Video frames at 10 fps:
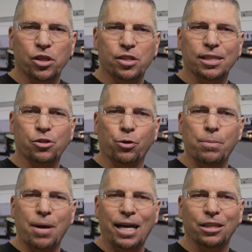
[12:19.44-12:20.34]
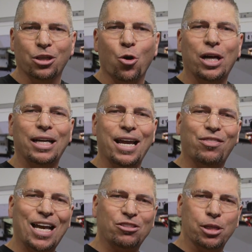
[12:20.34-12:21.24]
Just as a reminder, go ahead and
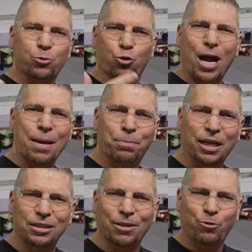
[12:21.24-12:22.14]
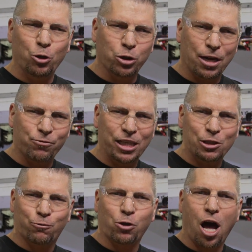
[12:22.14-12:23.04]
hit that subscribe button if you love
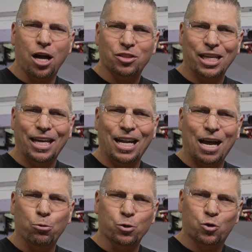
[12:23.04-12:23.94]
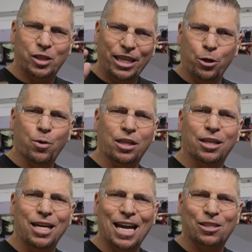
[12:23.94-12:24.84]
these vlogs and I will see you on
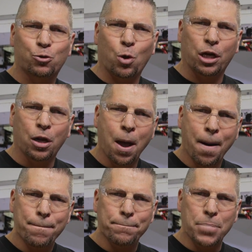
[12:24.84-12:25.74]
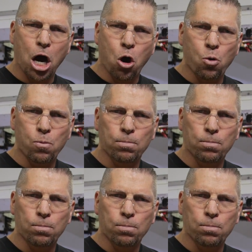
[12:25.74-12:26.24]
the next one. Boom.